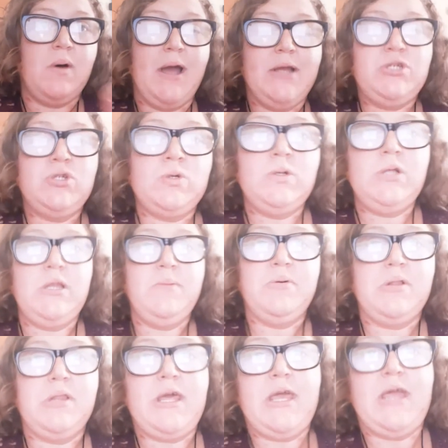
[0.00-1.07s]
I truly
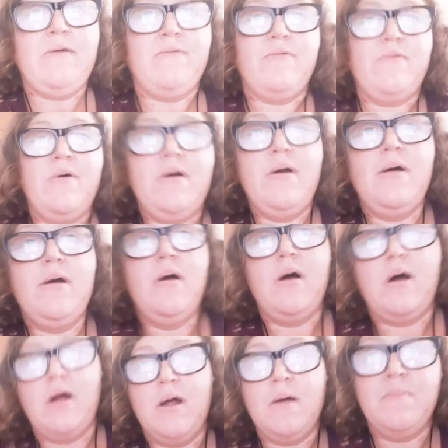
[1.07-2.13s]
believe
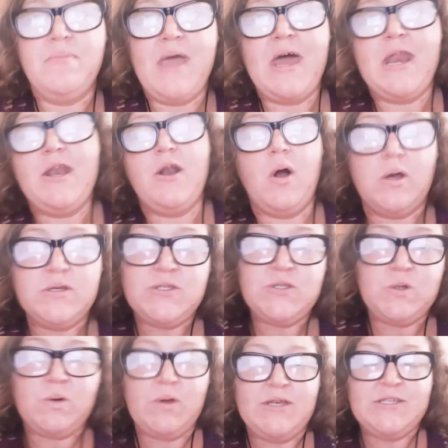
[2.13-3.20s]
that it
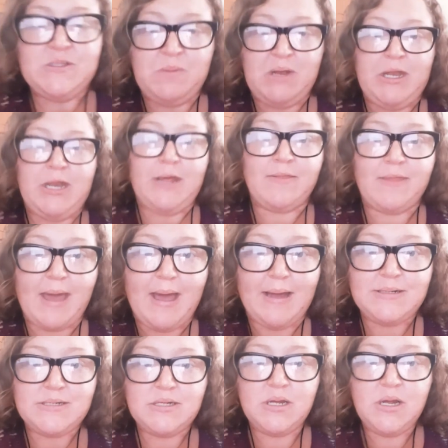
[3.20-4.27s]
also is meaning
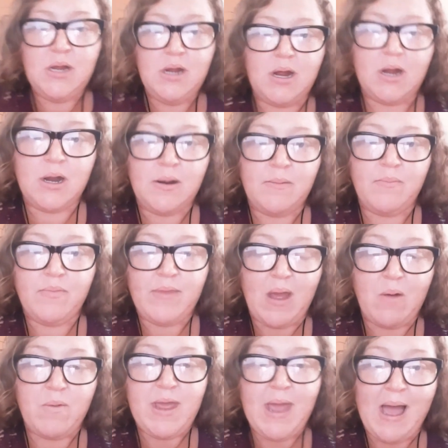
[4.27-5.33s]
that
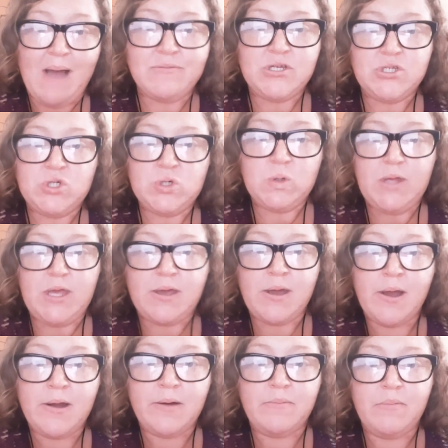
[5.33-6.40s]
that we have to truly
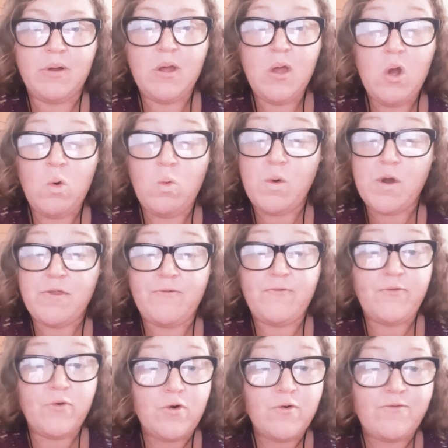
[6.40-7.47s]
come with
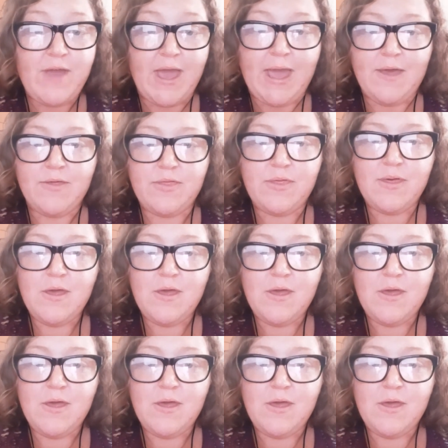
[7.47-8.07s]
full faith,